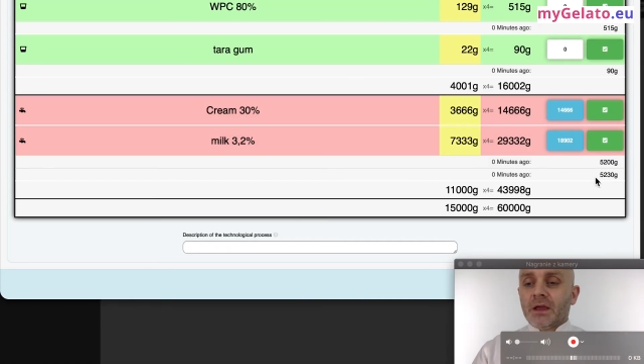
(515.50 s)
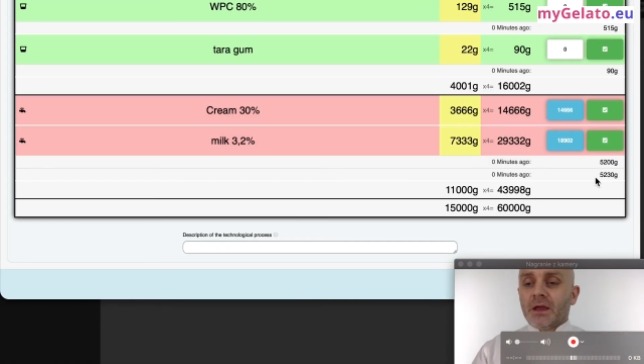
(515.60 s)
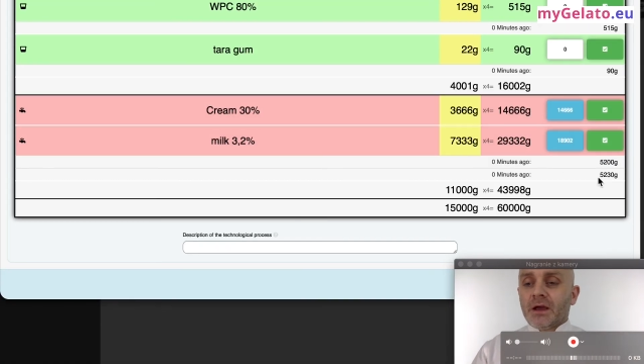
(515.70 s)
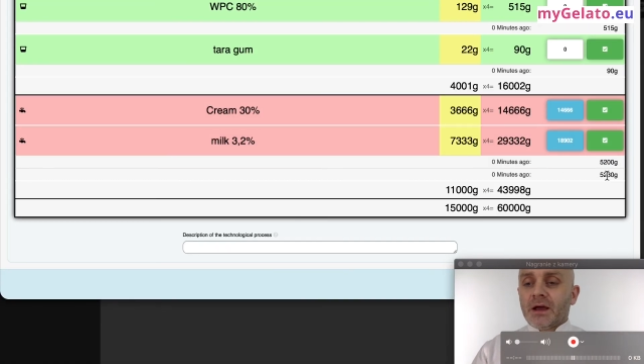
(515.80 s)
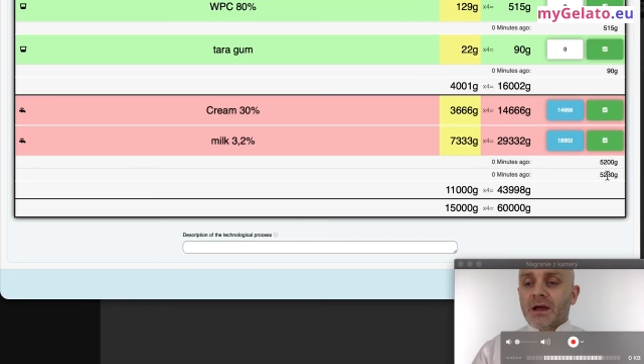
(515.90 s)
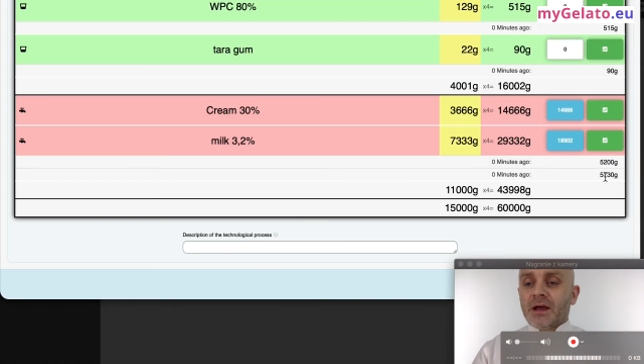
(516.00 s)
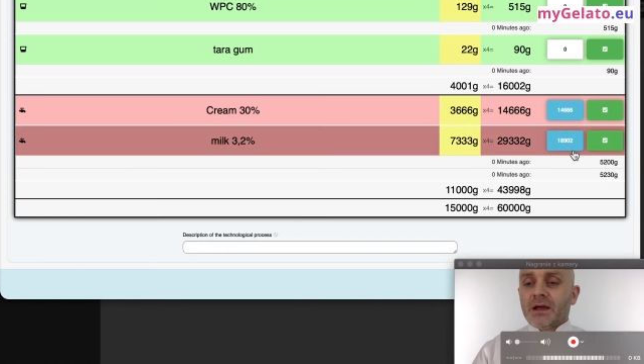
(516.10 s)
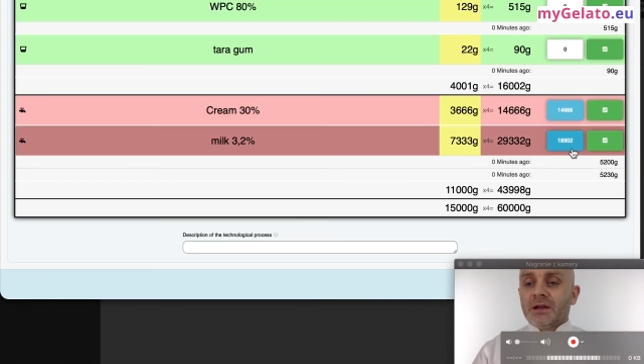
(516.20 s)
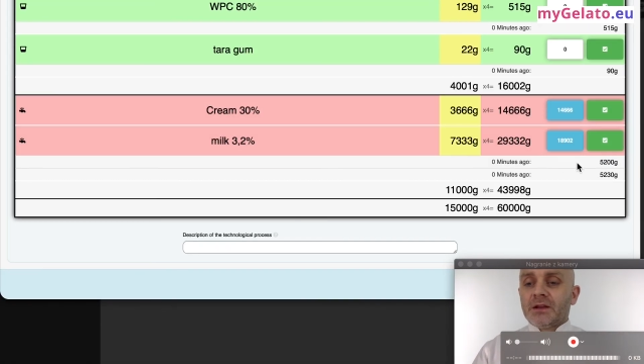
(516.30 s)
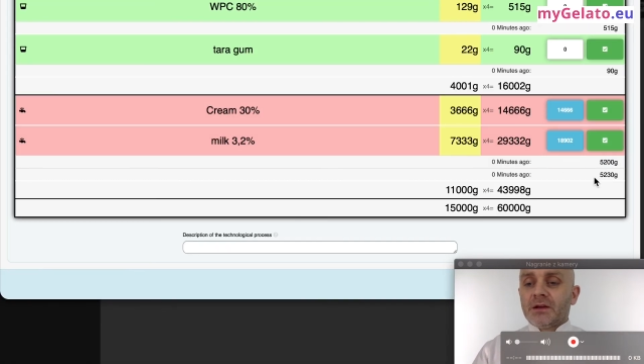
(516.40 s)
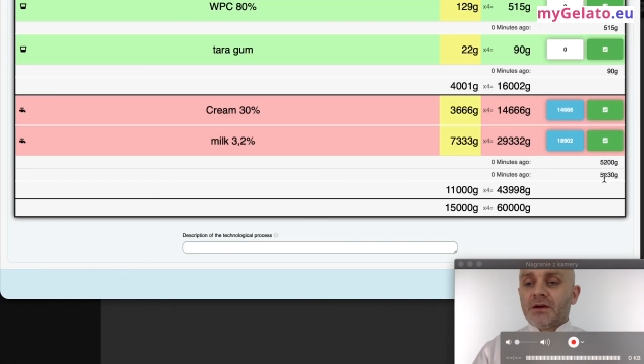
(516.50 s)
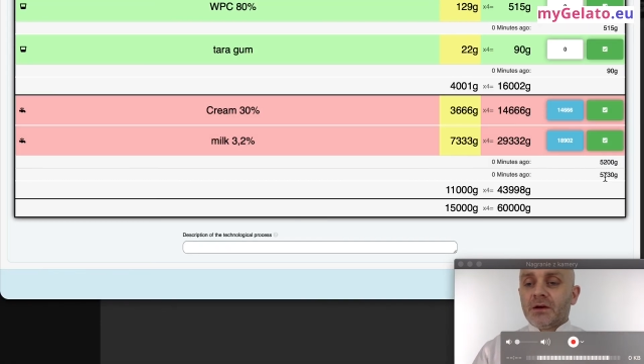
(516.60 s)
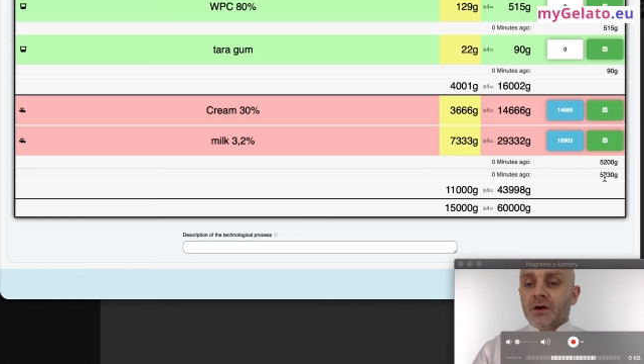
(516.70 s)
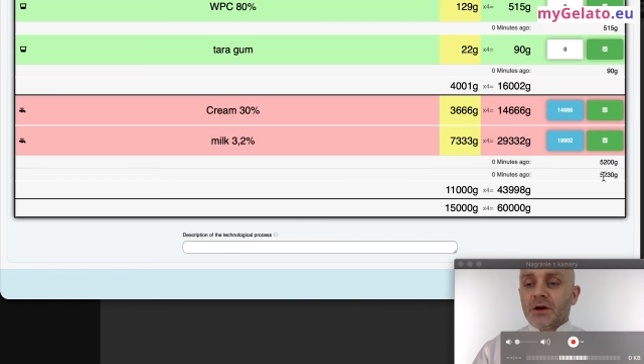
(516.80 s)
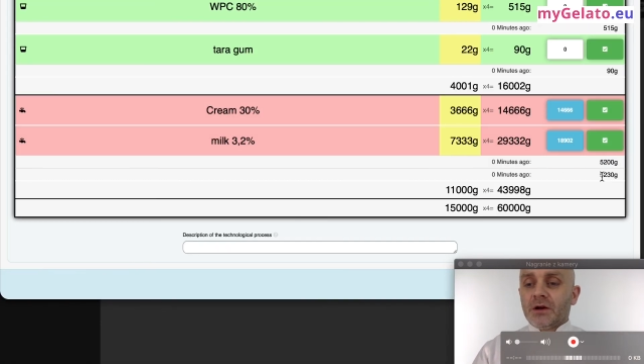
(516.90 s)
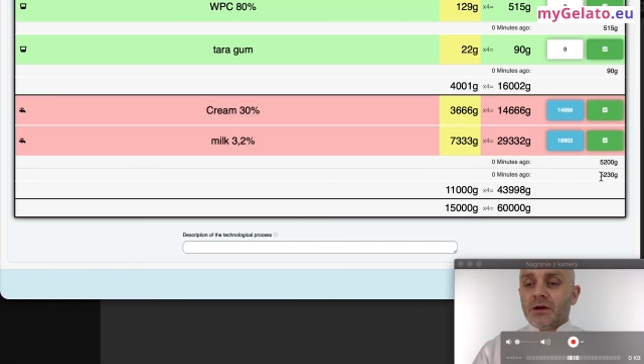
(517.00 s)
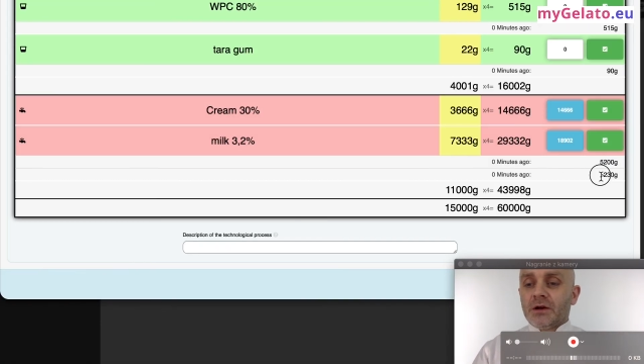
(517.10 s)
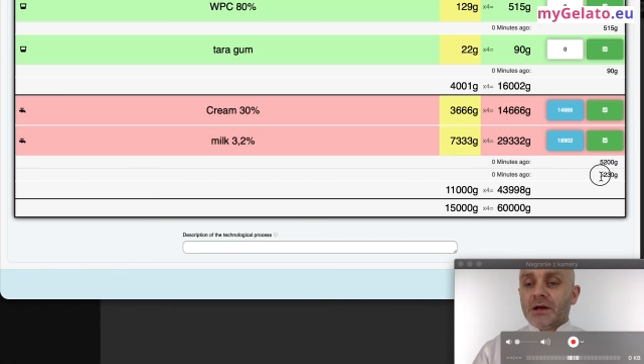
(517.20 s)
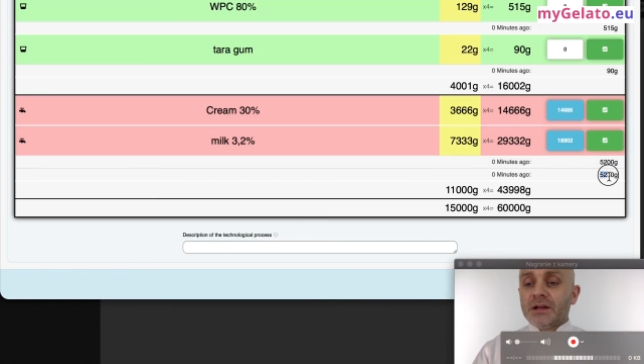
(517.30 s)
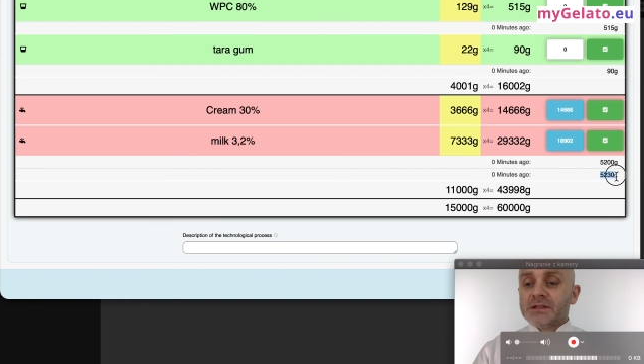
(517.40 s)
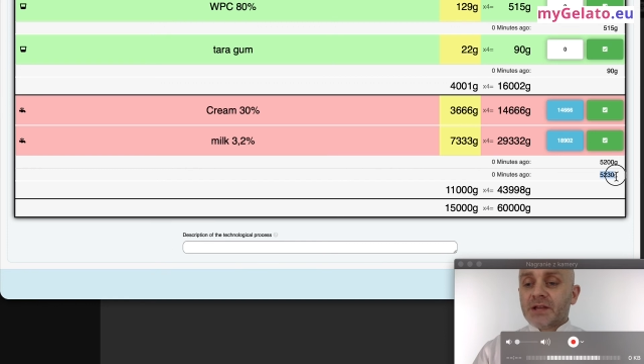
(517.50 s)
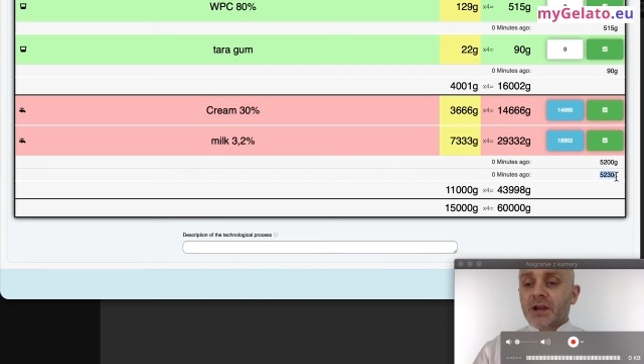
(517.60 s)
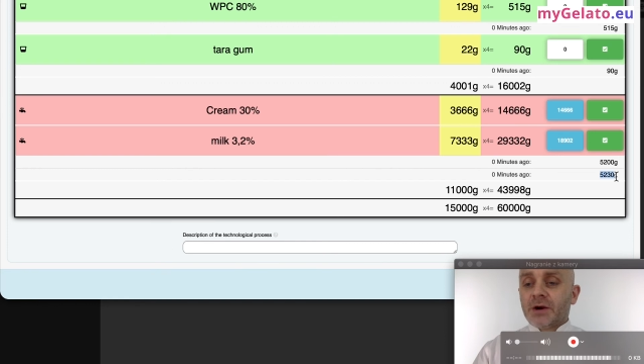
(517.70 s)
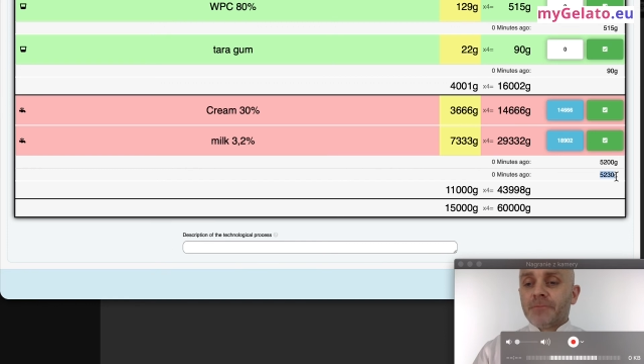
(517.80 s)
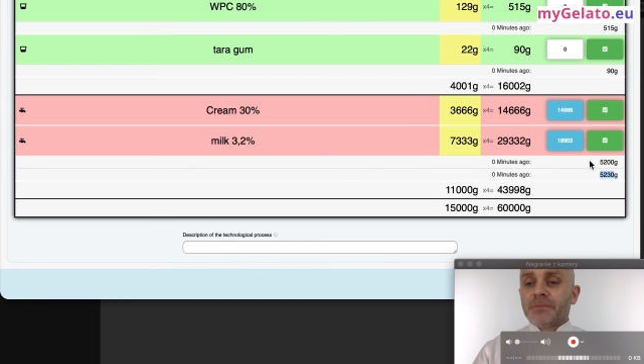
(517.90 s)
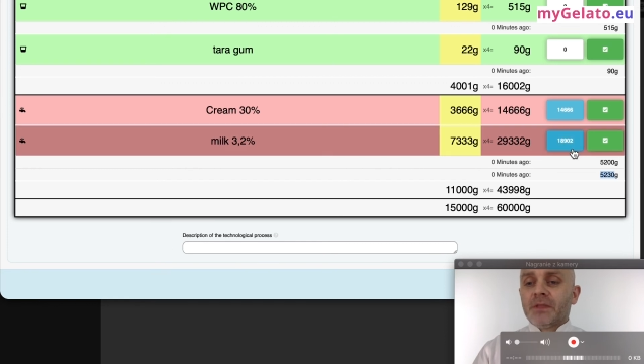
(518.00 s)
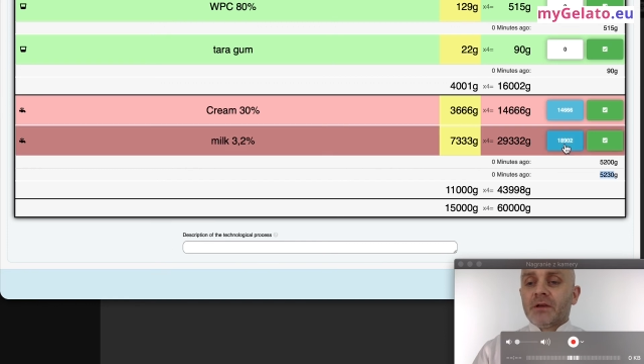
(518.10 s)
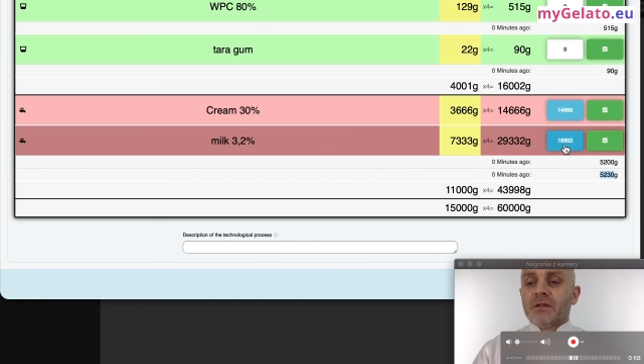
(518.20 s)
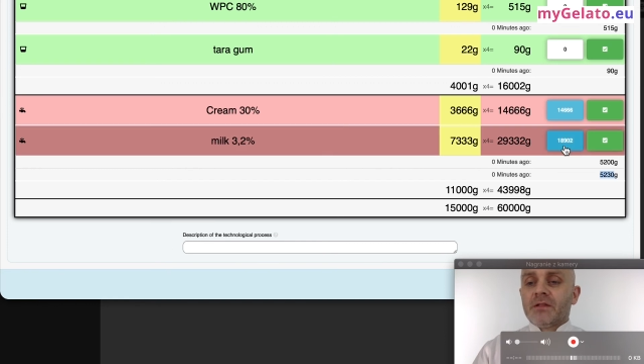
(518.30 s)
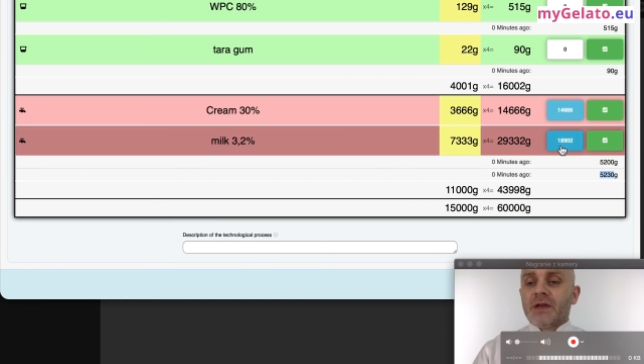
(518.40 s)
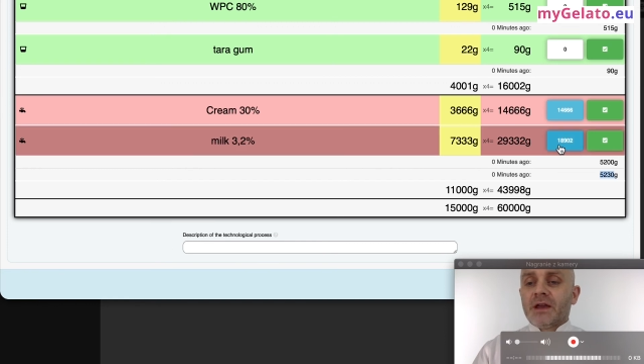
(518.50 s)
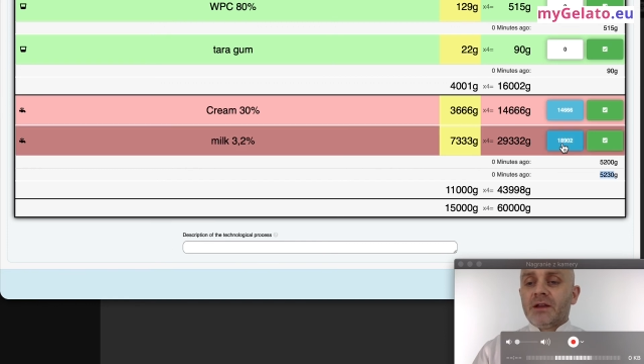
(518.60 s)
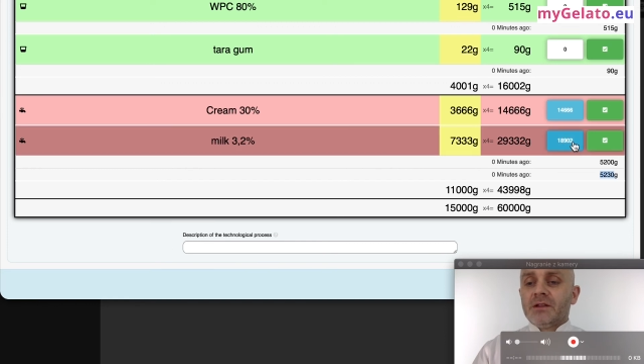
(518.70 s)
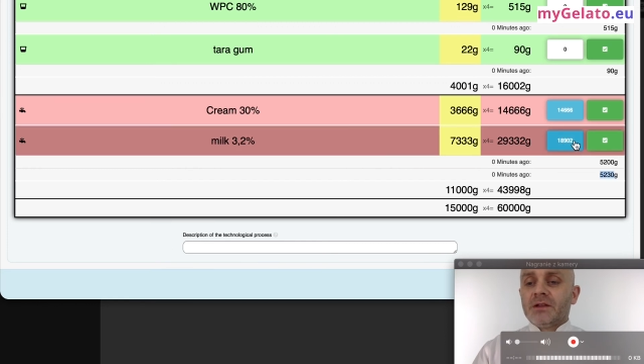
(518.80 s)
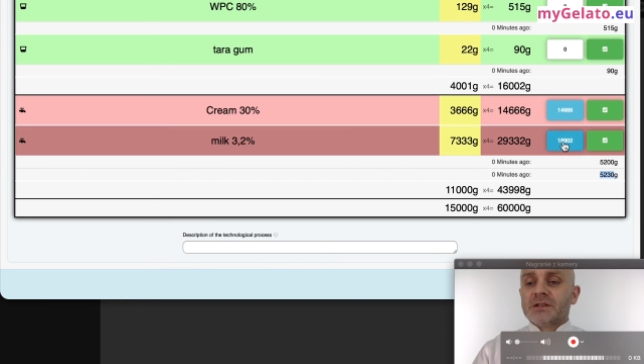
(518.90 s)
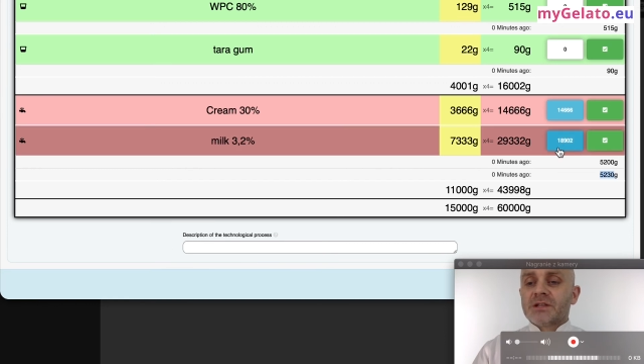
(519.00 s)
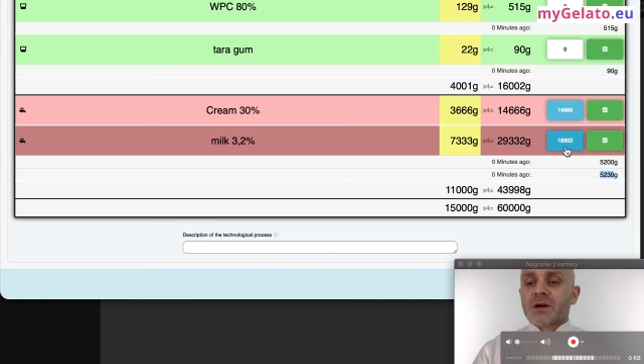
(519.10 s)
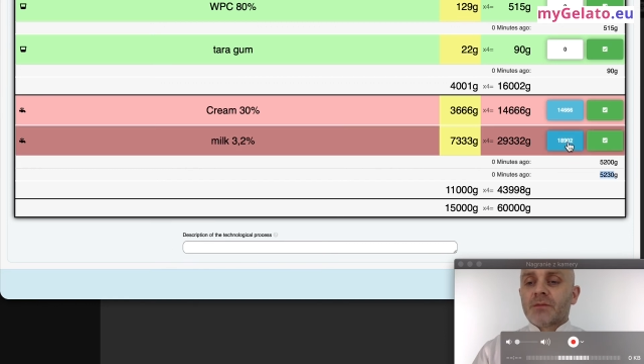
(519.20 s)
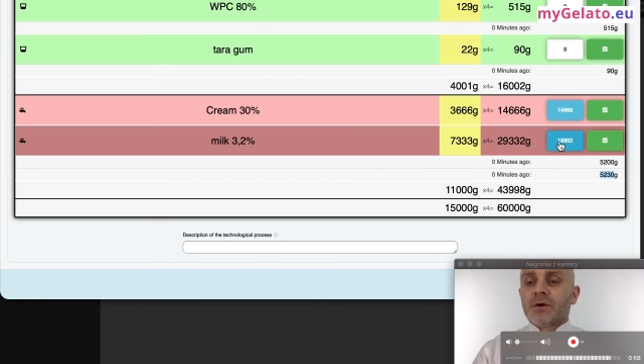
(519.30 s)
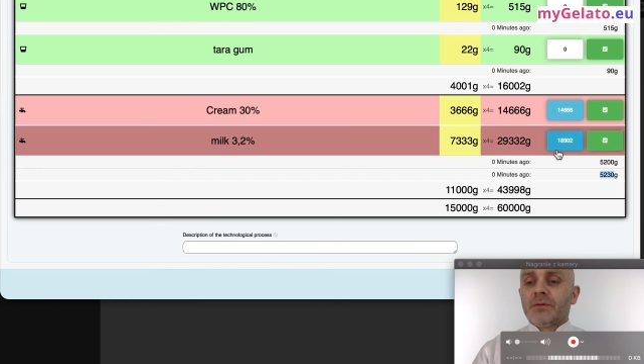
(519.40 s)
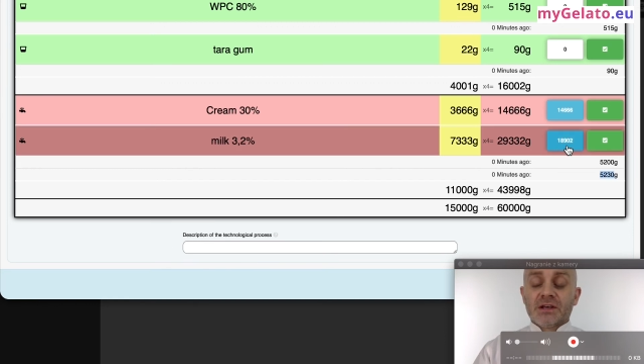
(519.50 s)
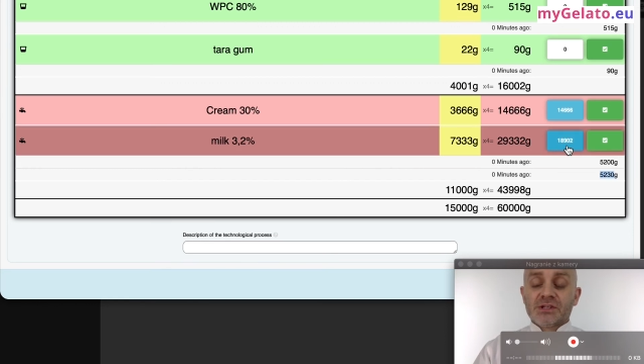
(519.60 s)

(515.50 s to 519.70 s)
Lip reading: and it's here. Then this number has